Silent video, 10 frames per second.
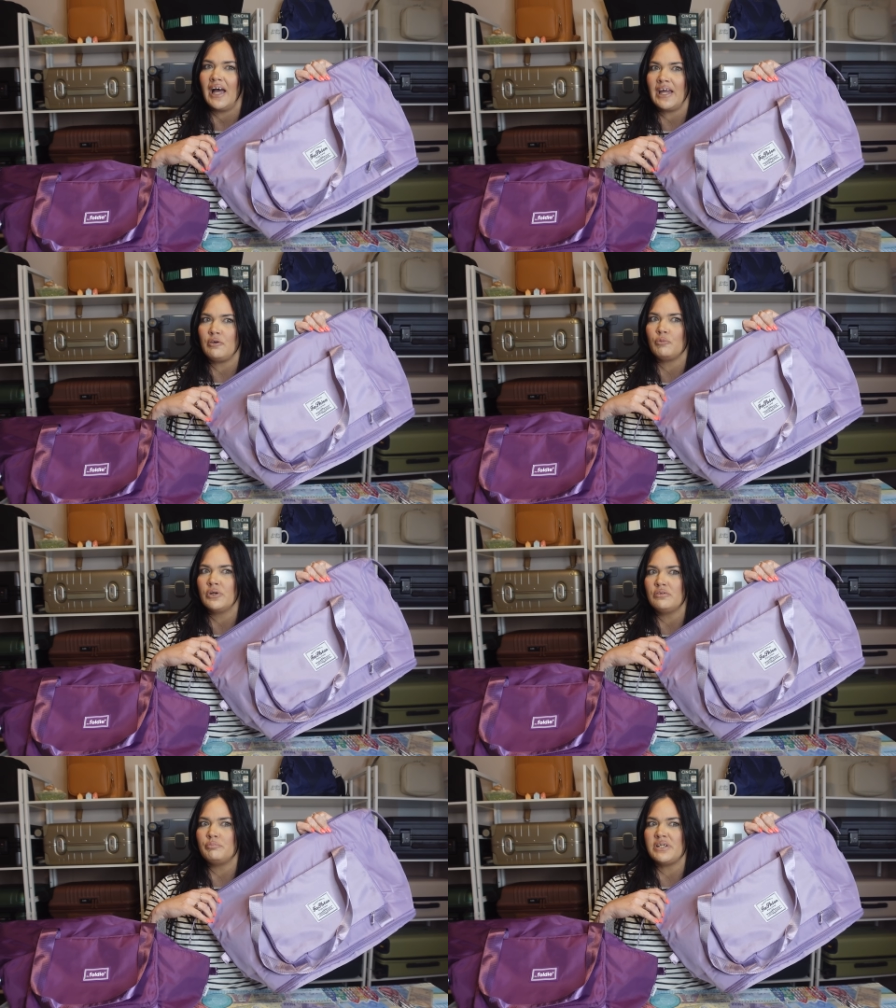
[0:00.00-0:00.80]
I
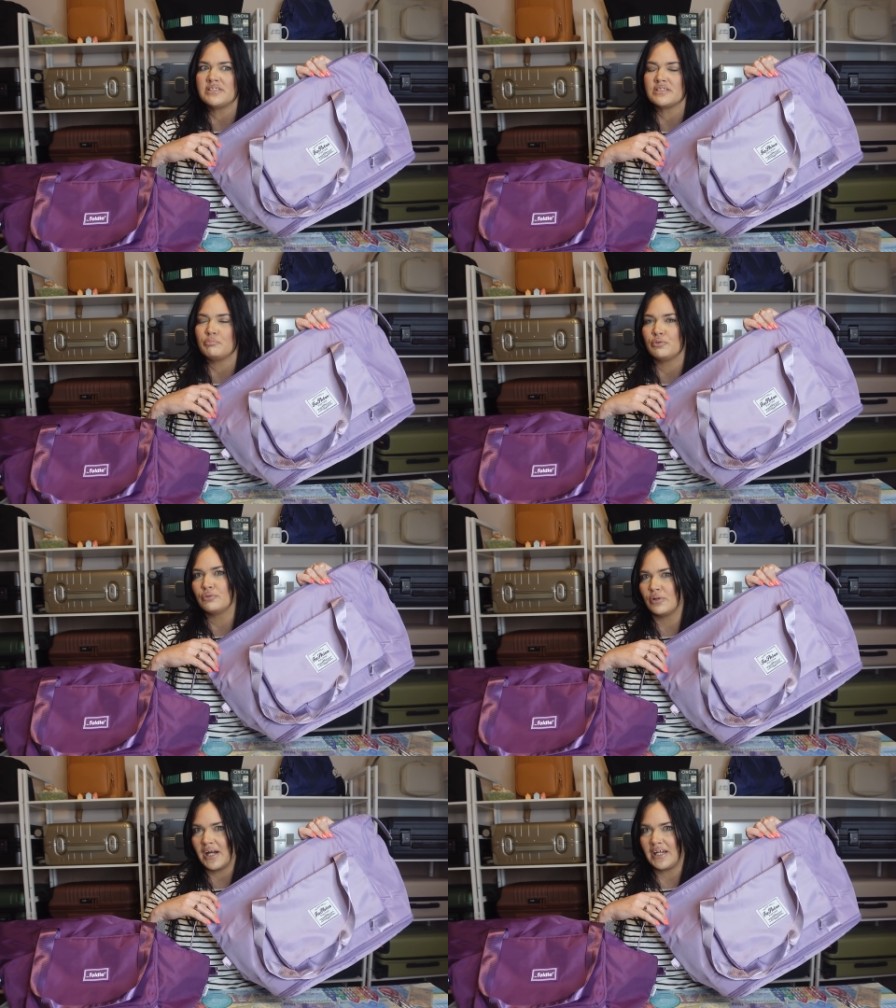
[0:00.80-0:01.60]
wouldn't be
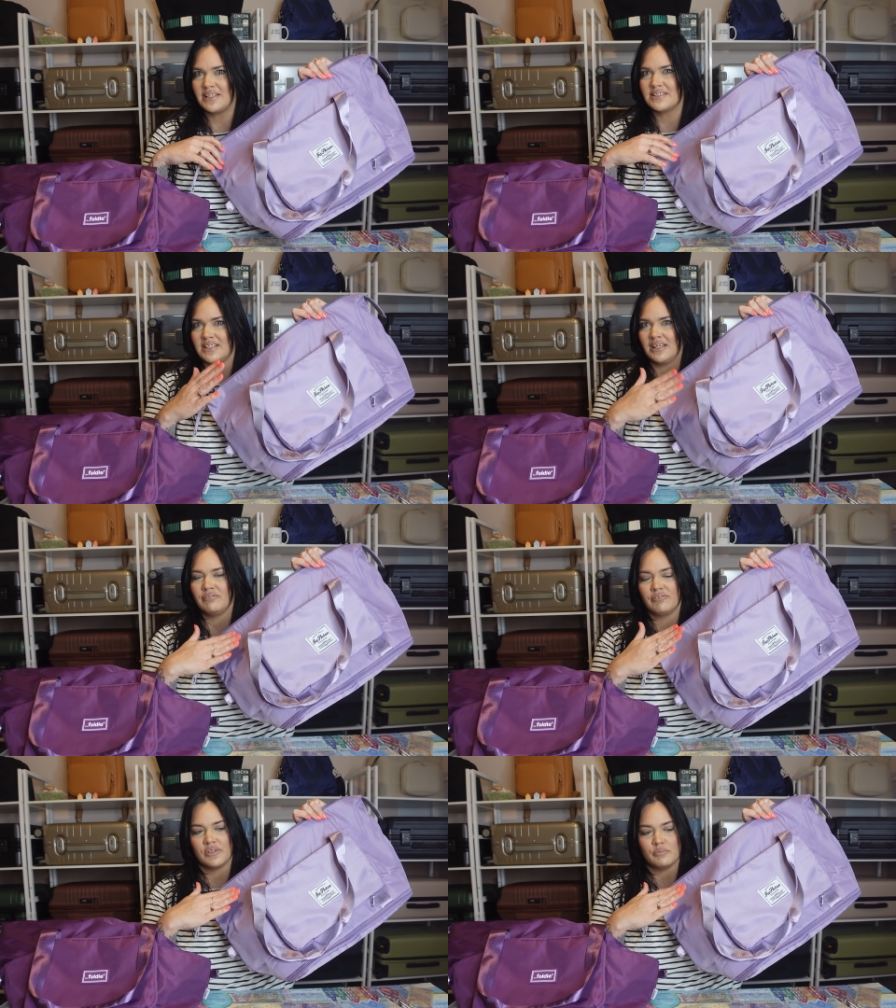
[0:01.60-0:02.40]
surprised
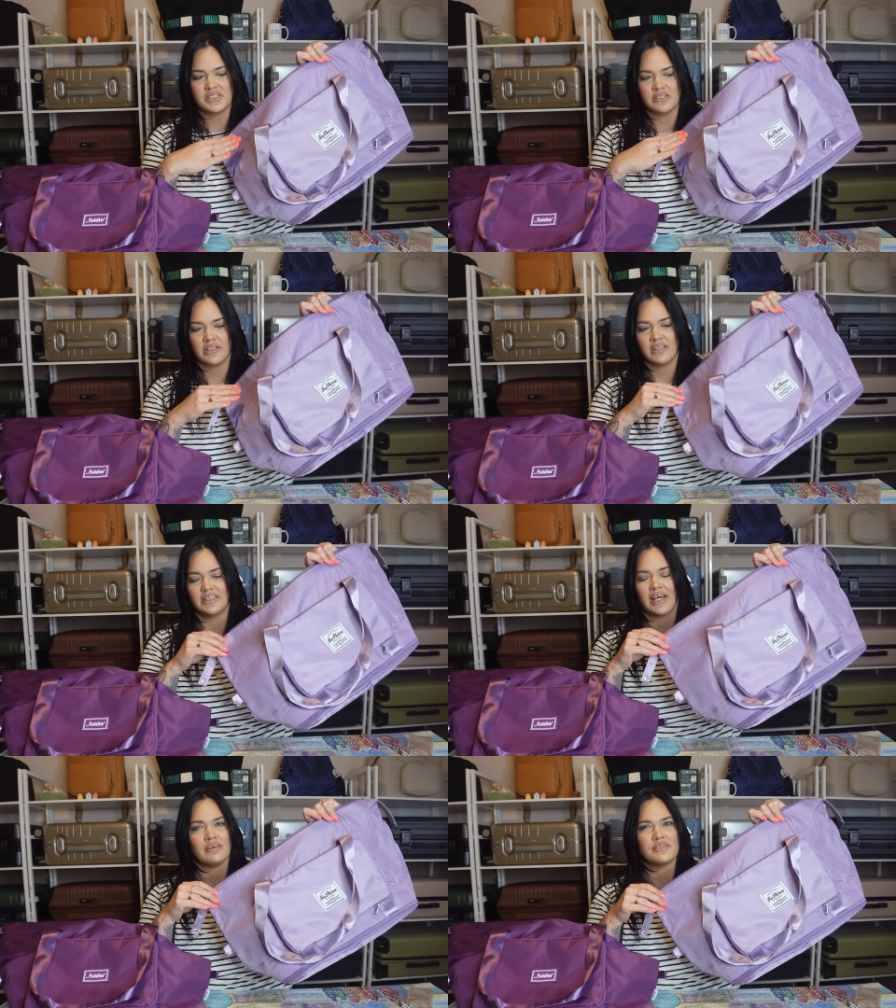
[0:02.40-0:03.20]
if the material on
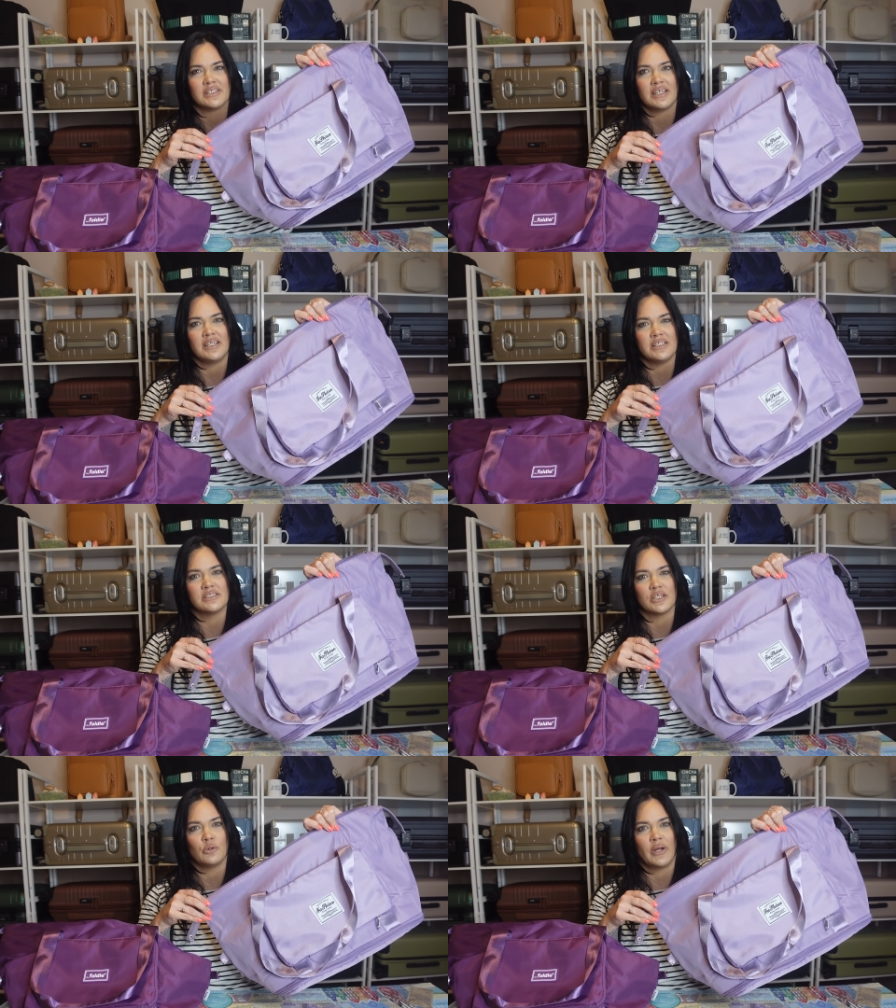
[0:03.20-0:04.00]
the outside
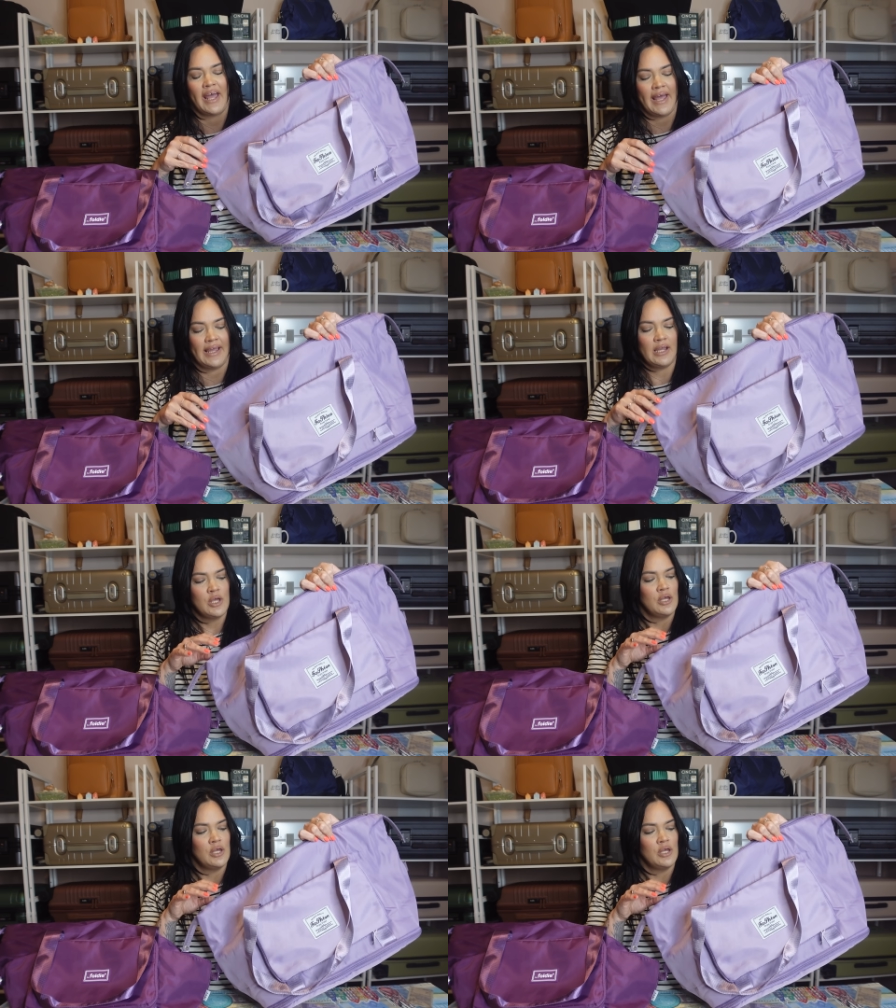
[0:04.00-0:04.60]
is okay,